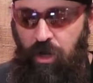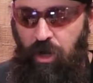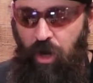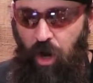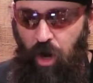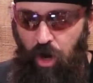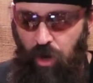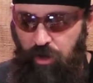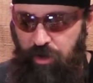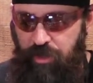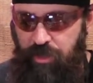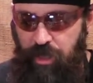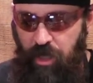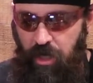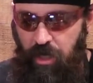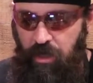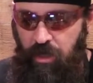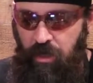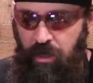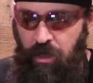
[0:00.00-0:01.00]
are
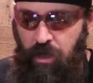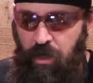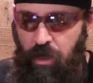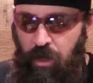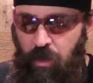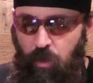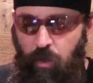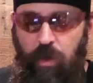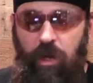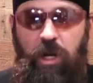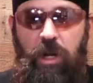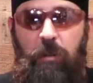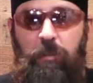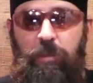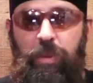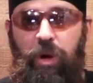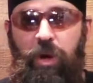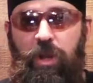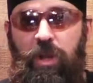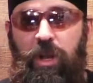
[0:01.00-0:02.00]
done, we're going to
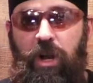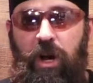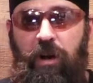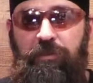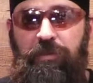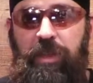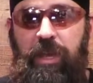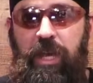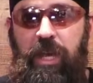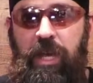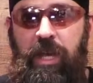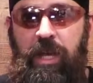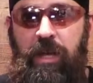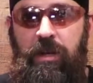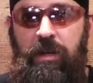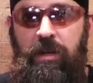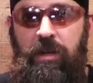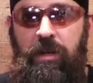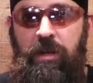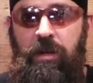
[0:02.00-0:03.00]
pull it off the
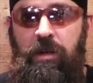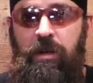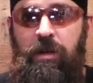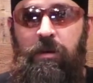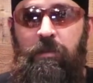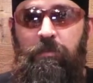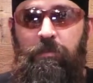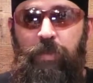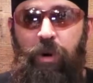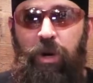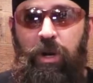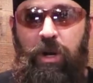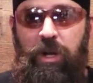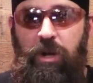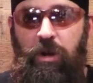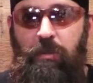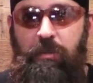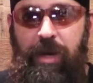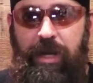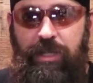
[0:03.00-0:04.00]
heat, put it in
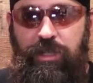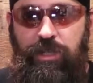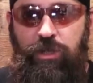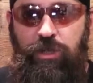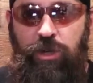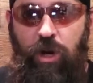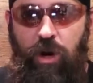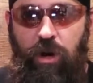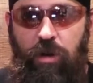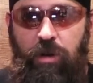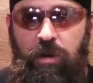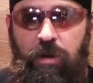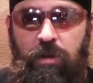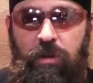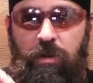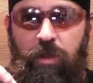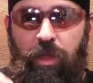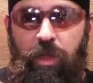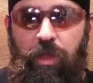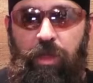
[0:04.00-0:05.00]
a mason jar,
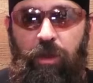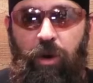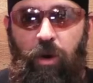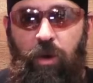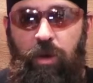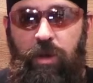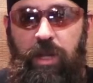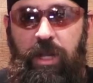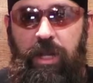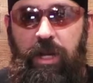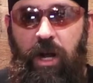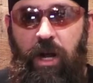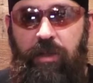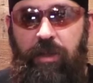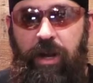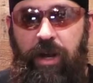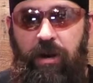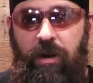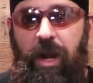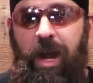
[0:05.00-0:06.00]
throw a lid on
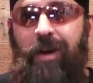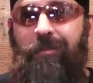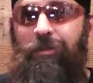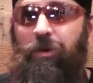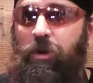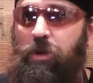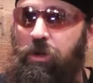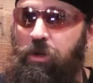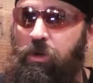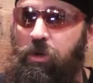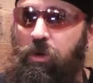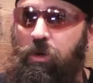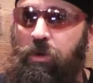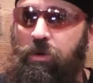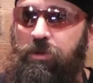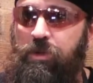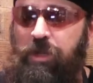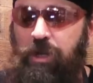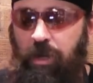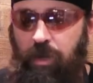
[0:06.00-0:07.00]
there after it
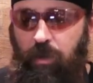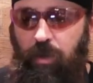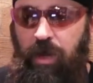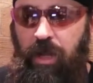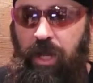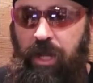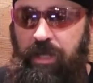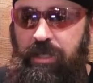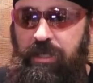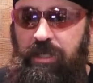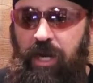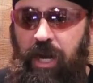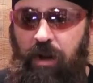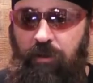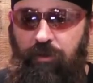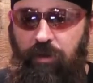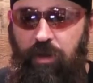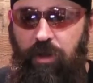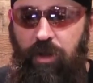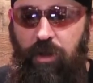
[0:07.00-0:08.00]
cools. You want to let it sit
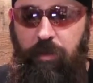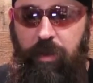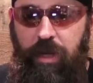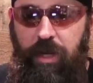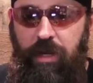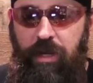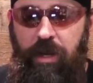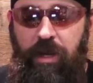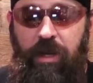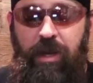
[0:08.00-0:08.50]
out for a little bit,